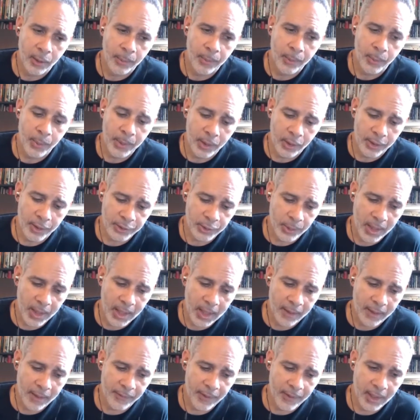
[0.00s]
We also
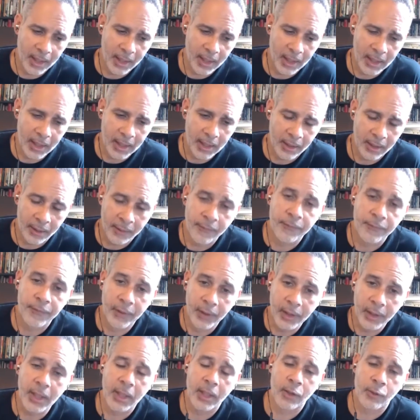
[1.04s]
have a
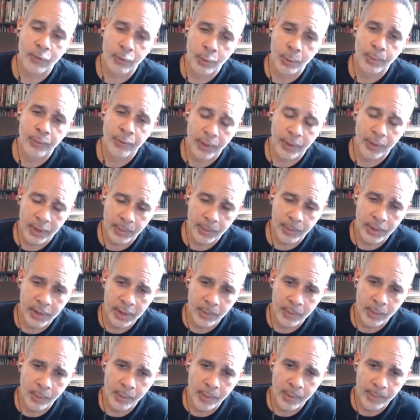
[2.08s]
affiliate group for Community
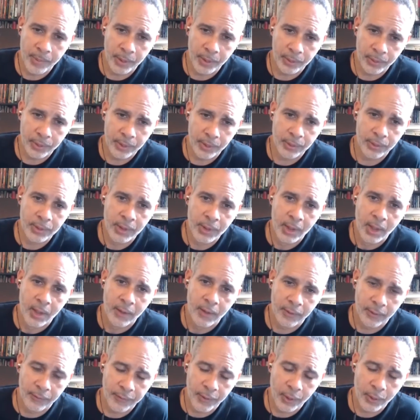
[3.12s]
Movement Builders
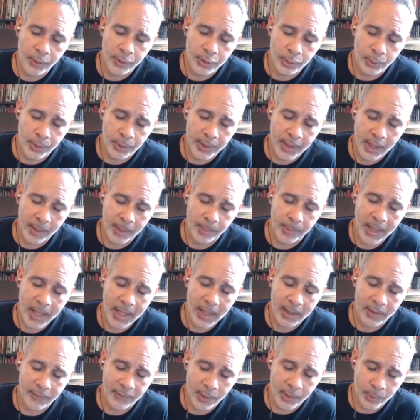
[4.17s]
for folks who are not
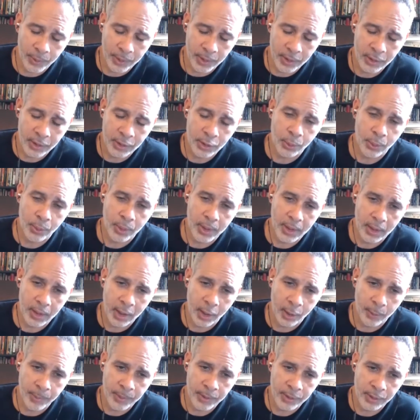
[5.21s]
Black. If they wanted to join and
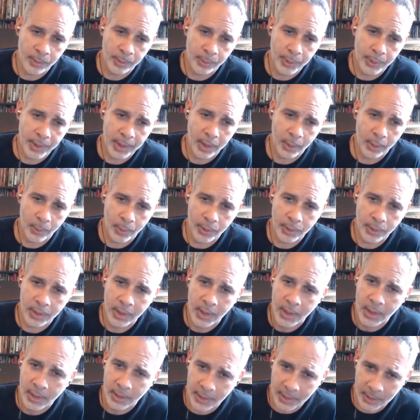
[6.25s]
help and support our work,
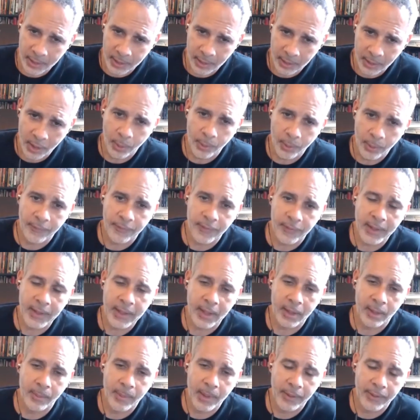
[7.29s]
they can go and find
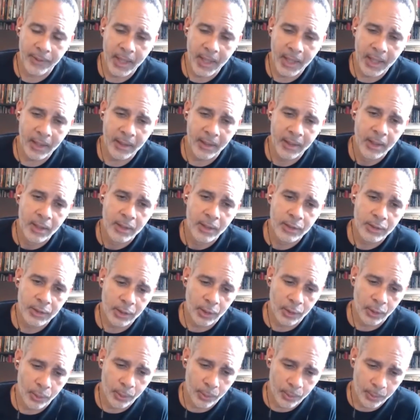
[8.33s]
out about that.
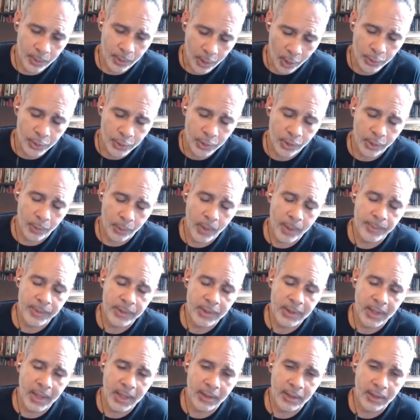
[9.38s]
So go to the website.